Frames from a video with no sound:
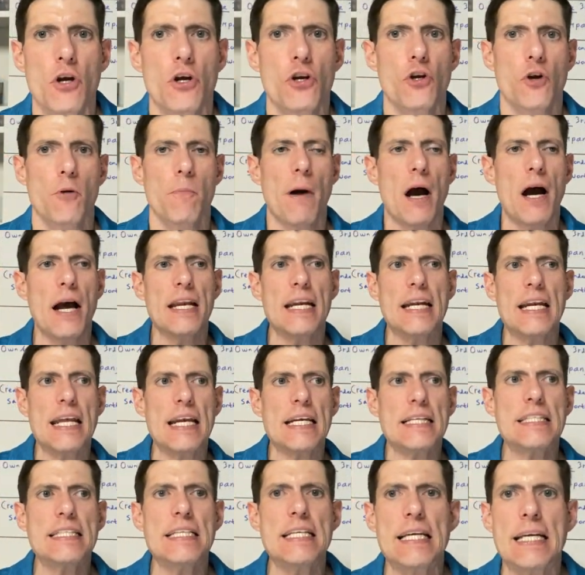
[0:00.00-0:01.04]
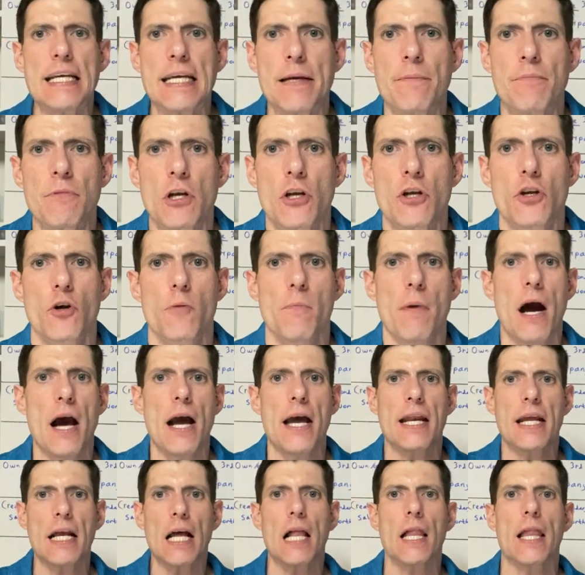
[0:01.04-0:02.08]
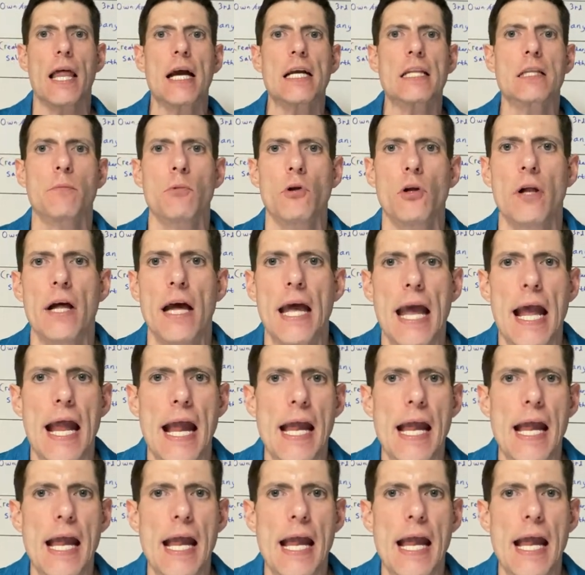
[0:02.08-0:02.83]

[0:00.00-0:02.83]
you're buying an antique, you're buying a collectible,